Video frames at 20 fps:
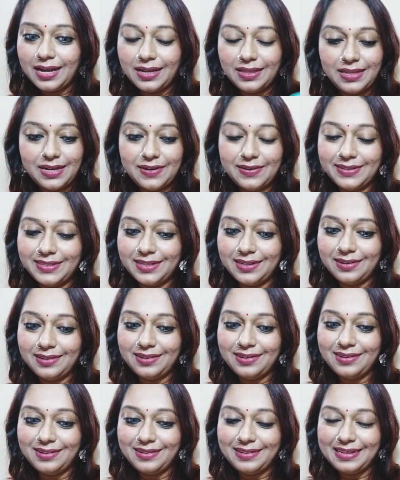there is
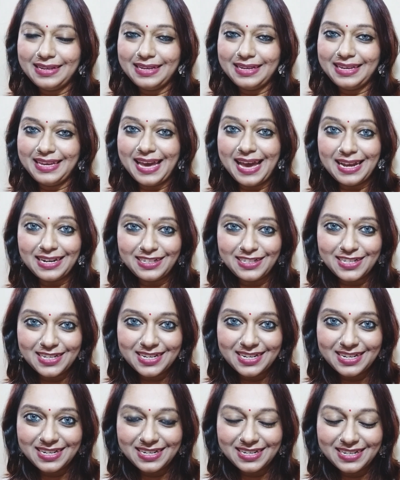a cat,
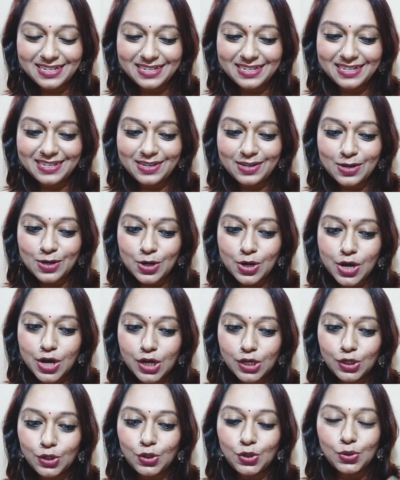
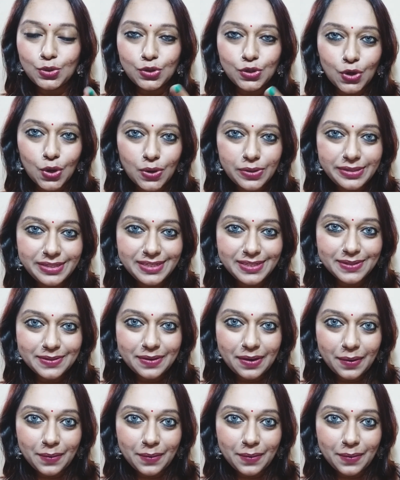two dogs,